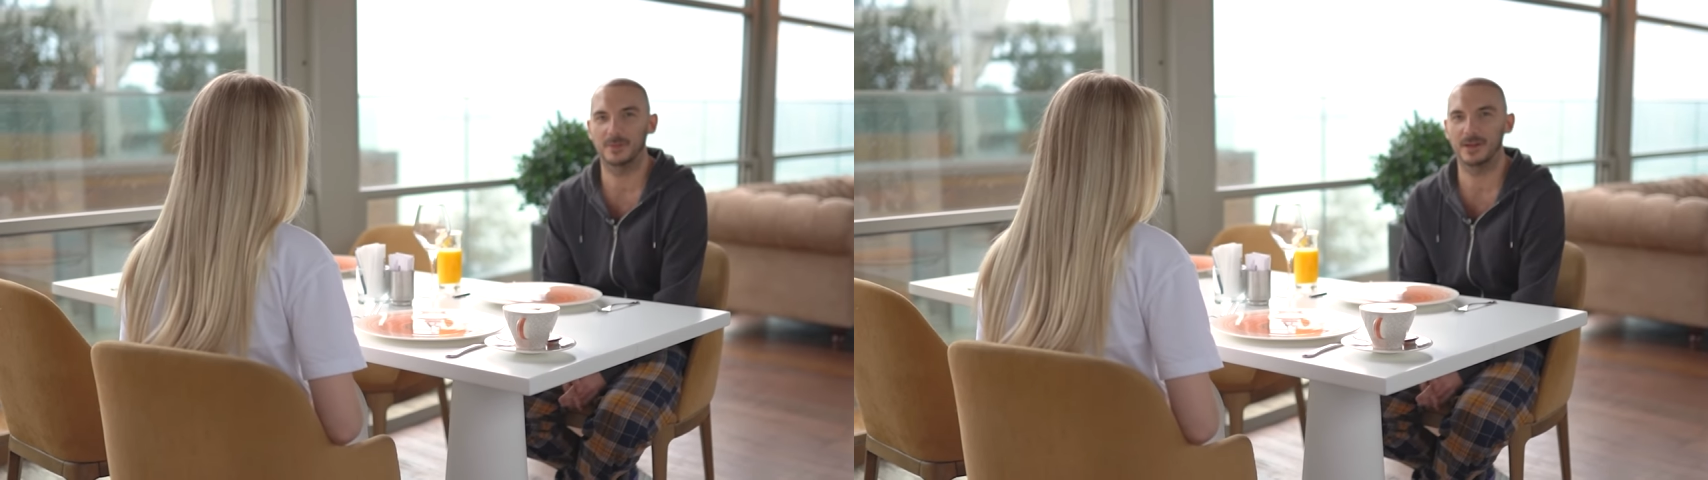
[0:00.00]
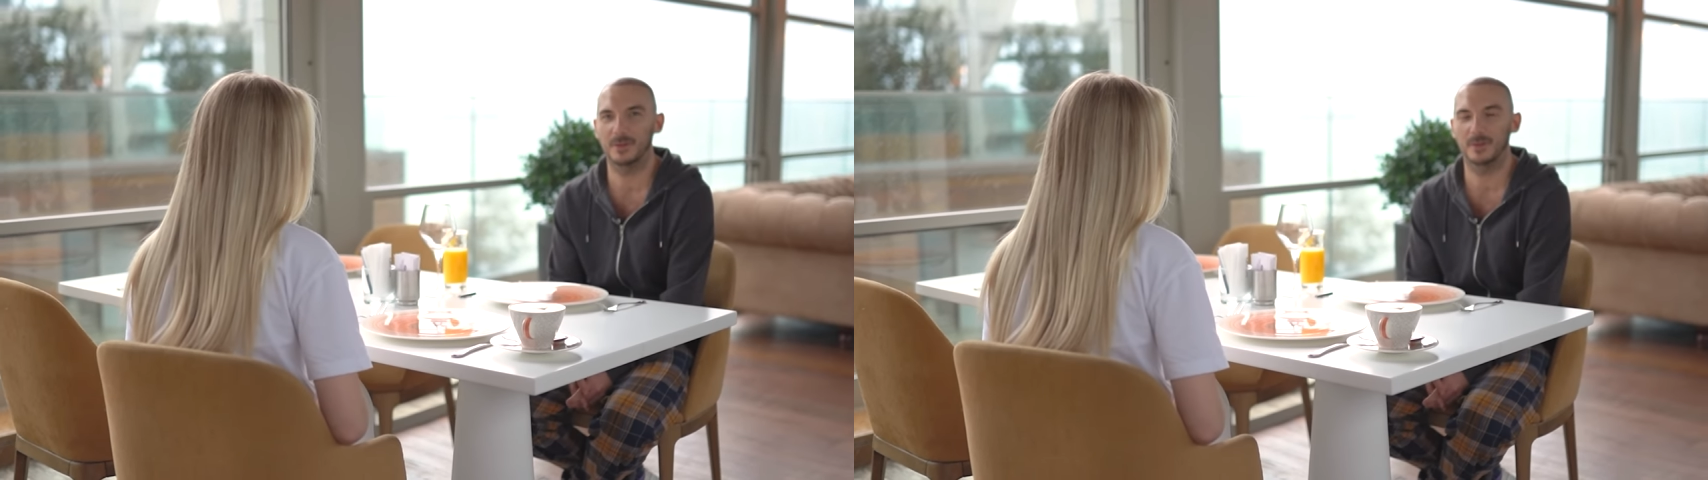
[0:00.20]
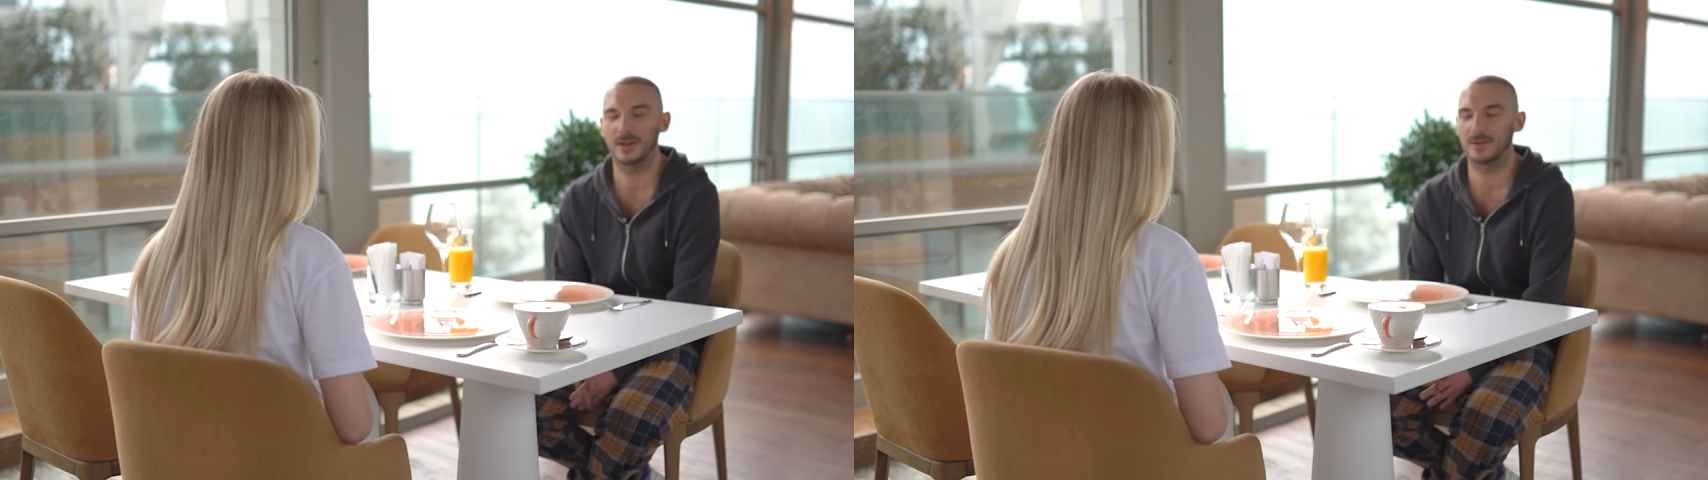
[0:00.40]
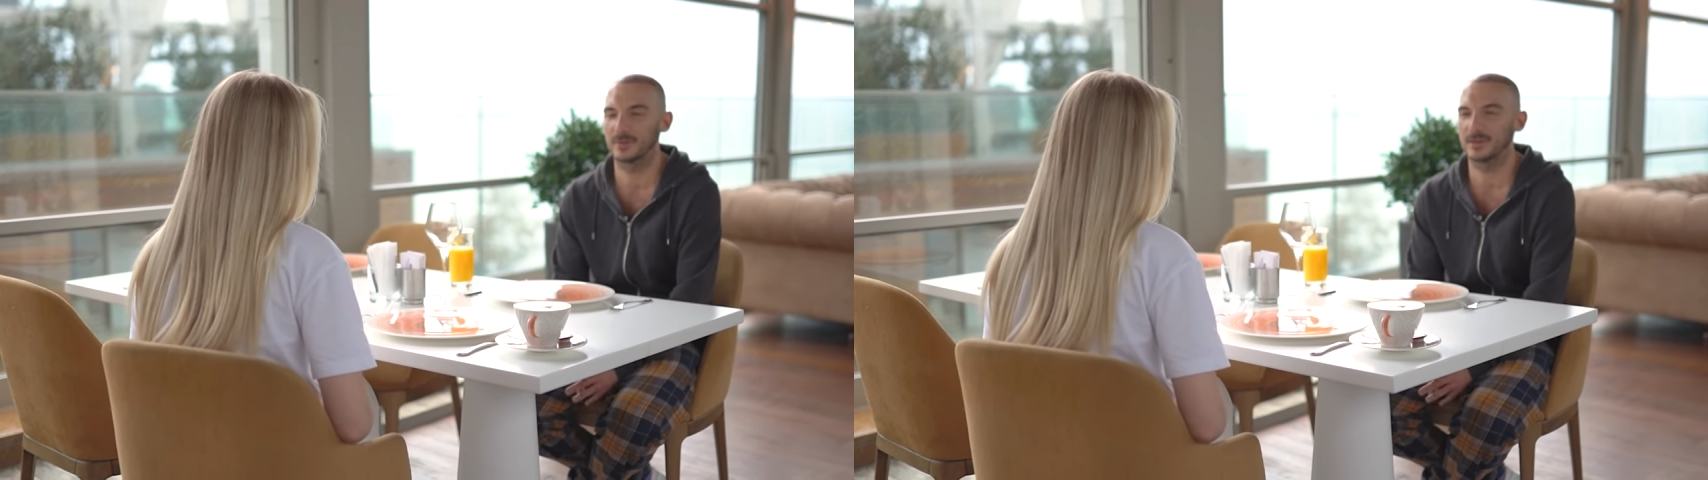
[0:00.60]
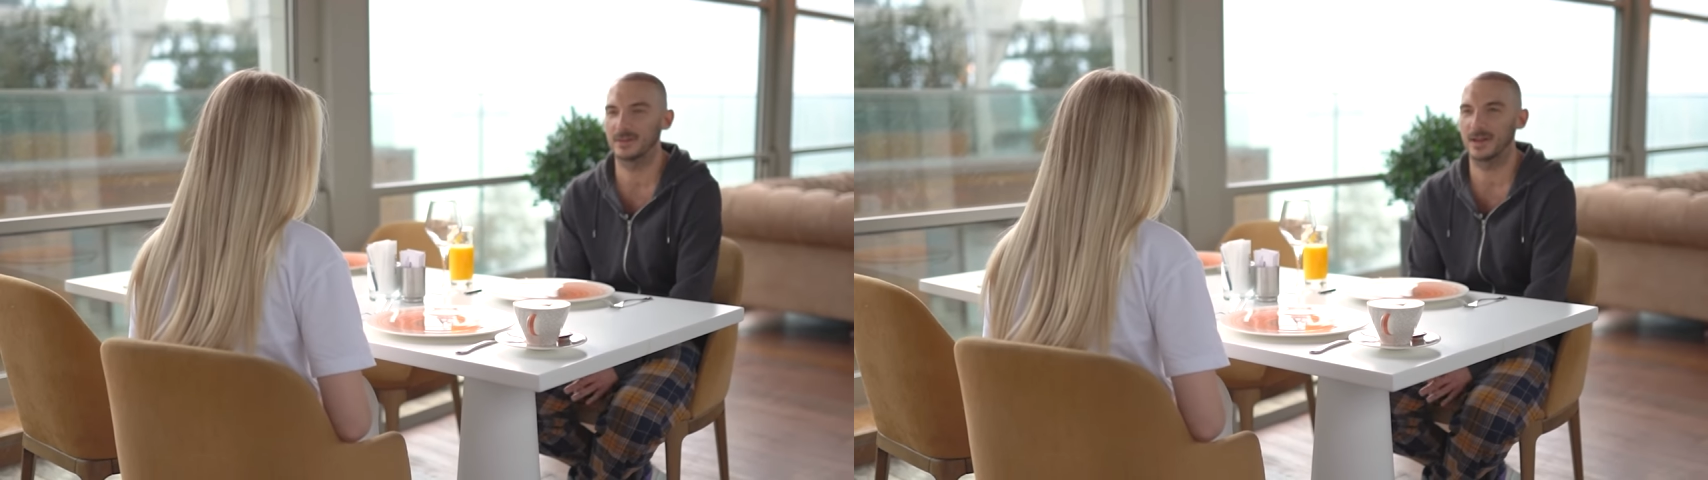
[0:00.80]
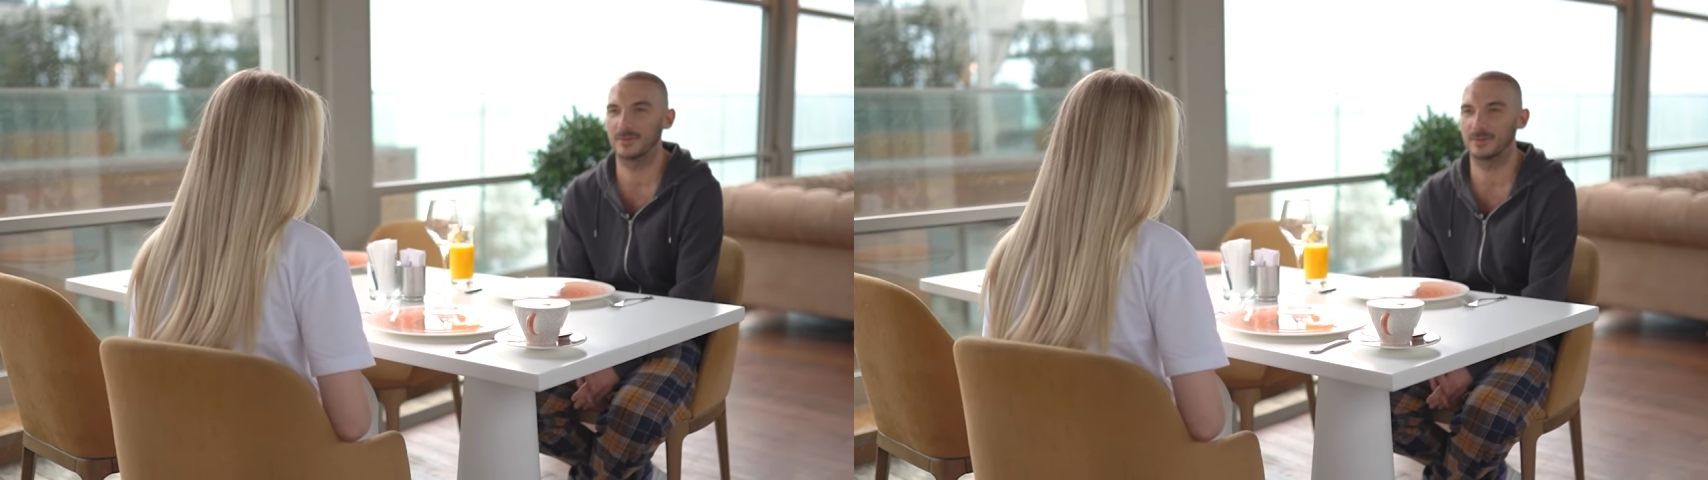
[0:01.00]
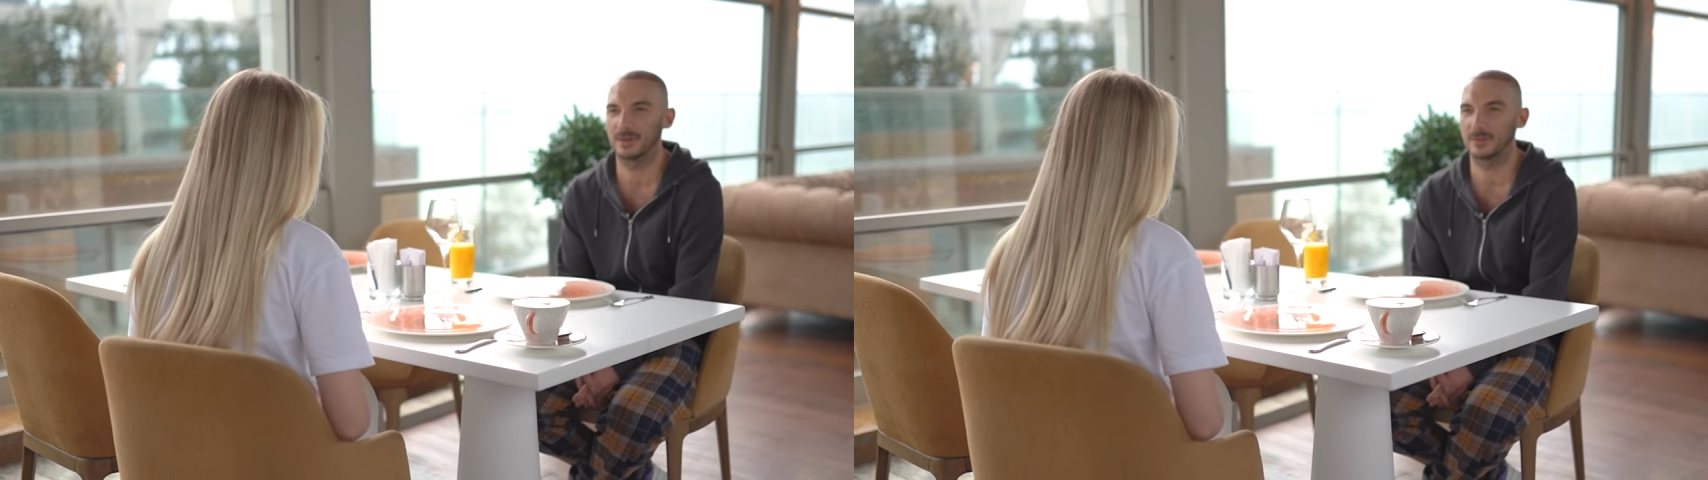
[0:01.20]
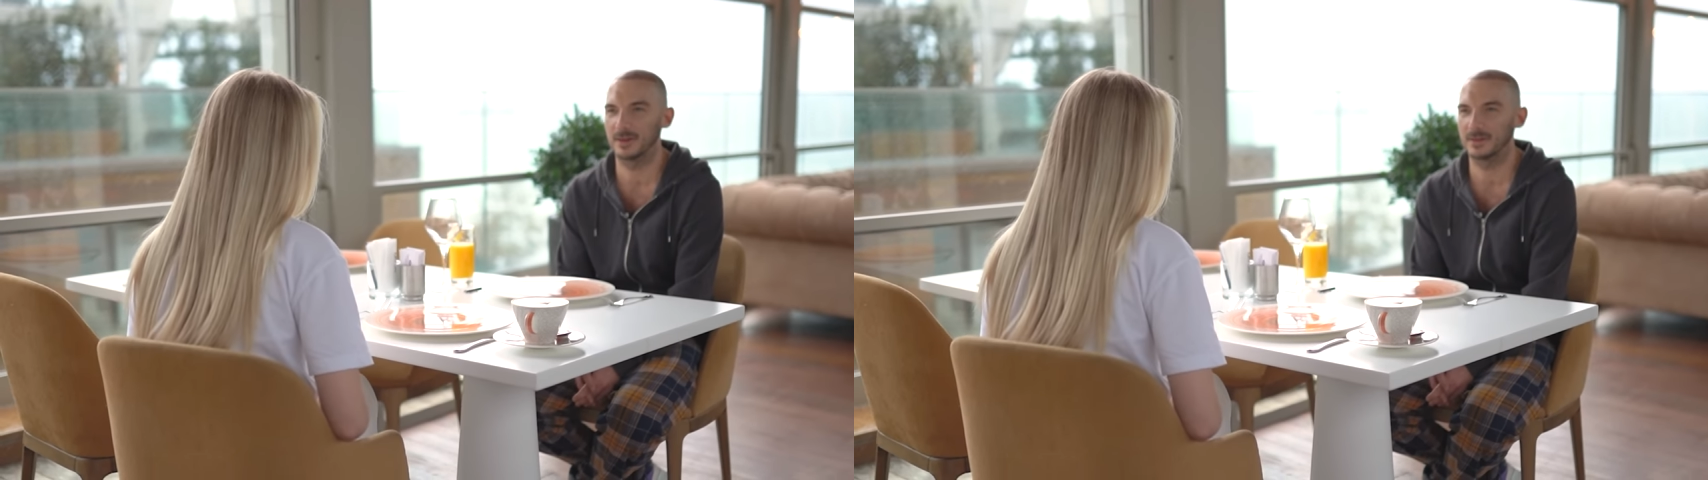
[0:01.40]
really well with
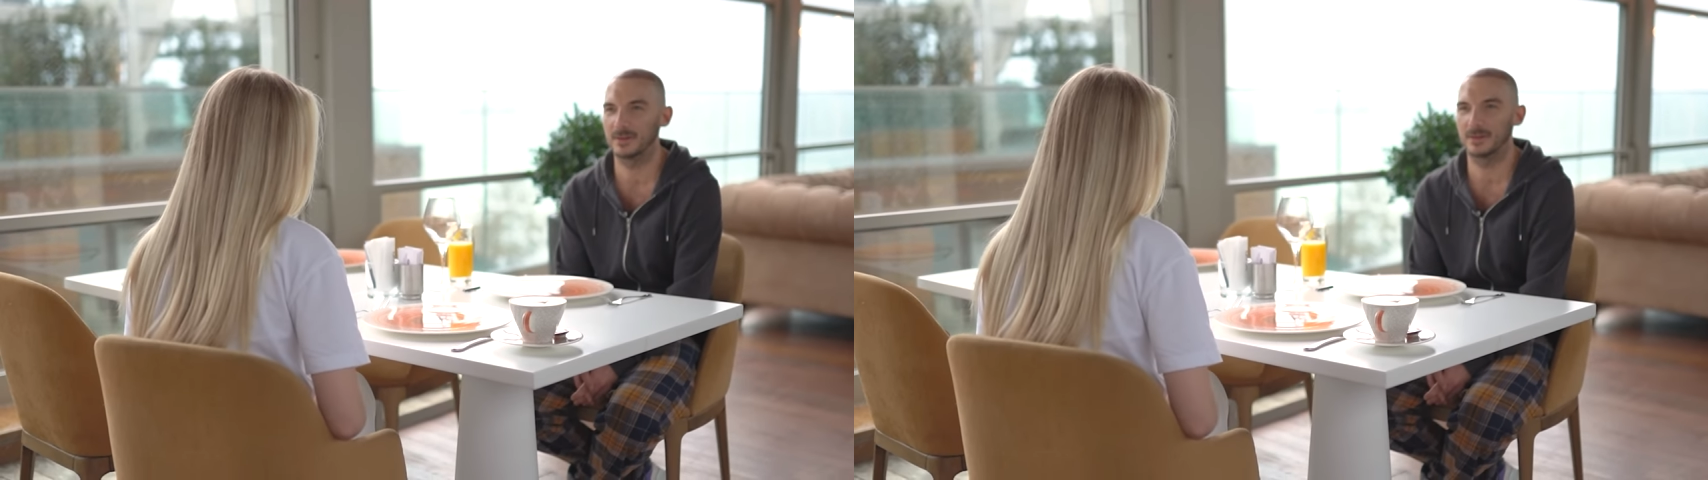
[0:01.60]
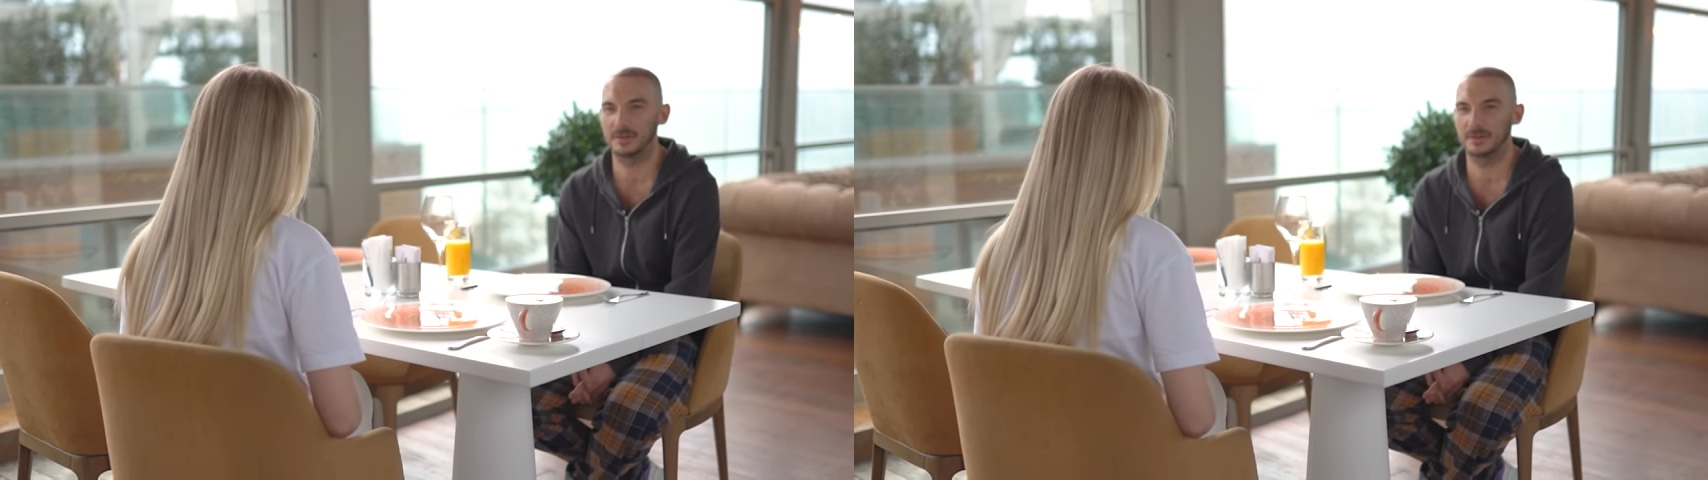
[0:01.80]
everyone in the